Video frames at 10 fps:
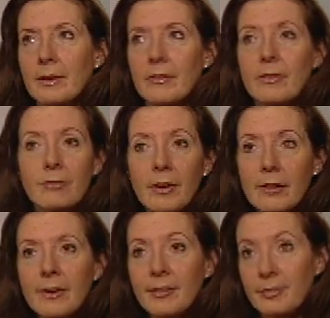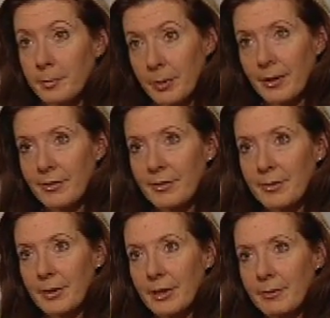It's a very different process
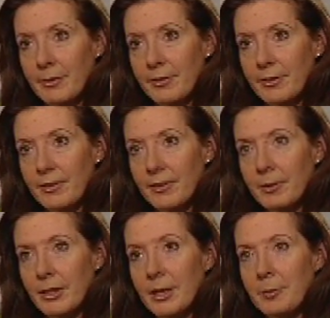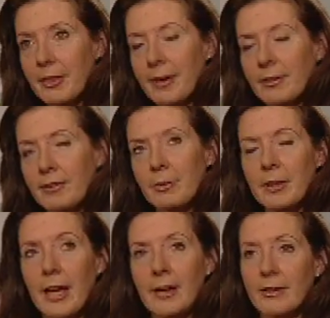working with children than working with adults.
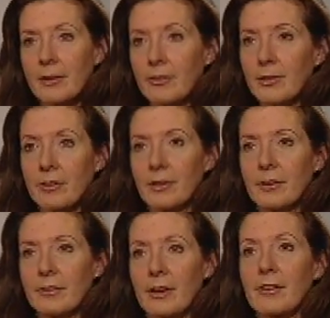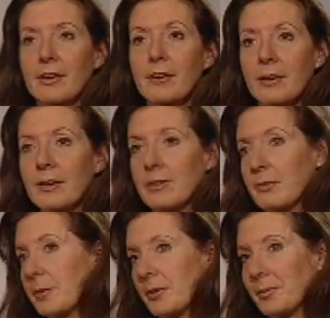With adults, you can discuss ideas
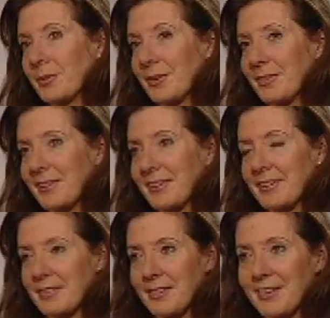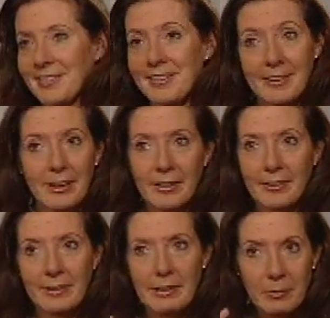much more. You can discuss
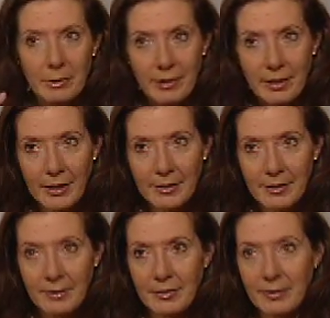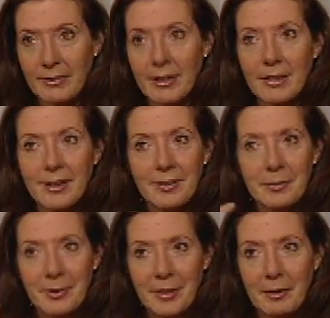intellectually what the idea of the scene is,
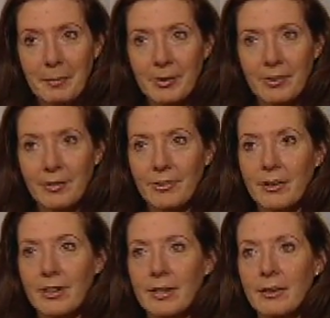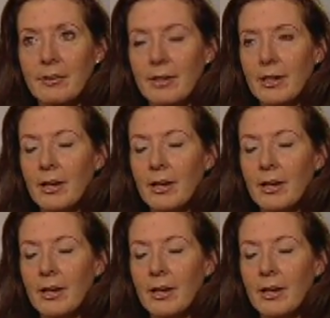what their emotional journey is.